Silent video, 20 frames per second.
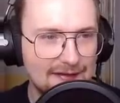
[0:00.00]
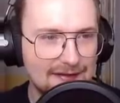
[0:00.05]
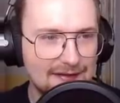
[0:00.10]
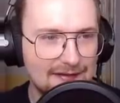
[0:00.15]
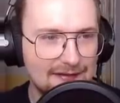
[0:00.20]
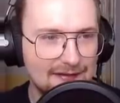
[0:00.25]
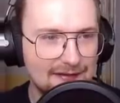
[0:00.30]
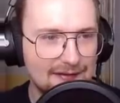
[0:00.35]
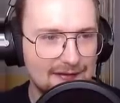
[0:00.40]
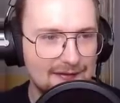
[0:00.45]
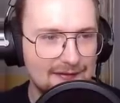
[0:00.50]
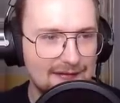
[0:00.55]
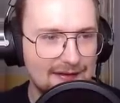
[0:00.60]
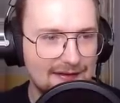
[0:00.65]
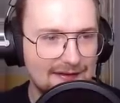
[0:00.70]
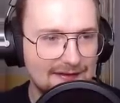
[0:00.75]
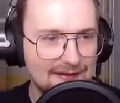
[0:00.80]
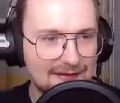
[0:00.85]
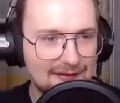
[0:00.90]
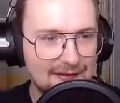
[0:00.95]
He looks so like
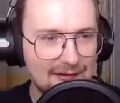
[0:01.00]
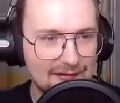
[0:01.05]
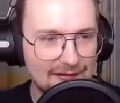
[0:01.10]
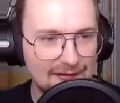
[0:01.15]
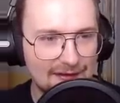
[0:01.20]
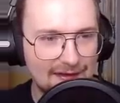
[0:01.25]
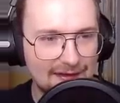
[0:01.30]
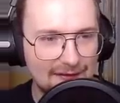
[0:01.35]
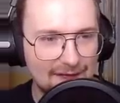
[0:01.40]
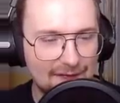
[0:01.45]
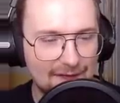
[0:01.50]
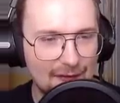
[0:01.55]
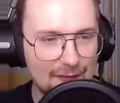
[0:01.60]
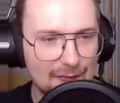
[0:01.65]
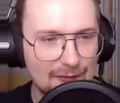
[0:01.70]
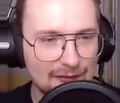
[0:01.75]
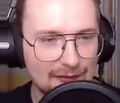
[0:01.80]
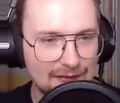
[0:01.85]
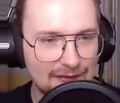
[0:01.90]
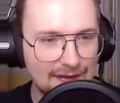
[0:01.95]
like focused.